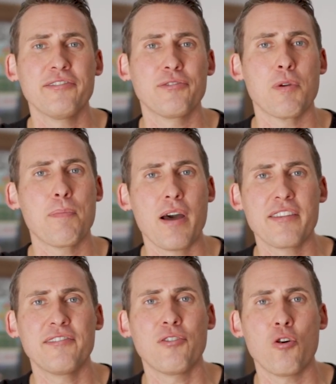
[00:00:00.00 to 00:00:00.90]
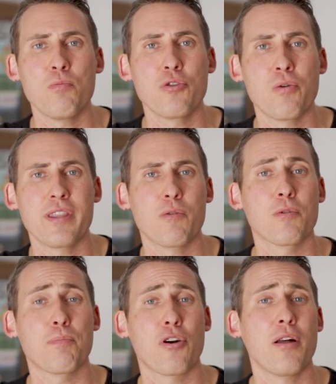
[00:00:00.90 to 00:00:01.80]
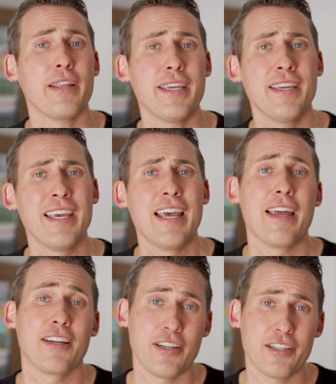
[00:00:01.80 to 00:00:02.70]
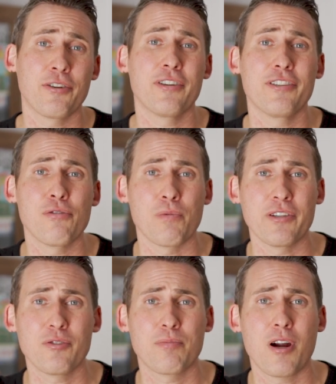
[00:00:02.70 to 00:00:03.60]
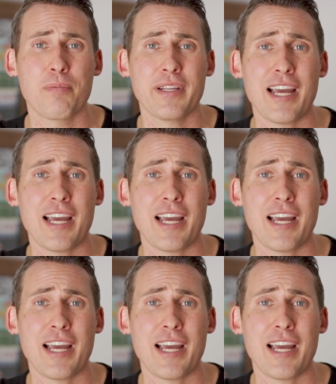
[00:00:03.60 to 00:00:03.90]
So we bought this home knowing that we're probably going to turn into a rental property.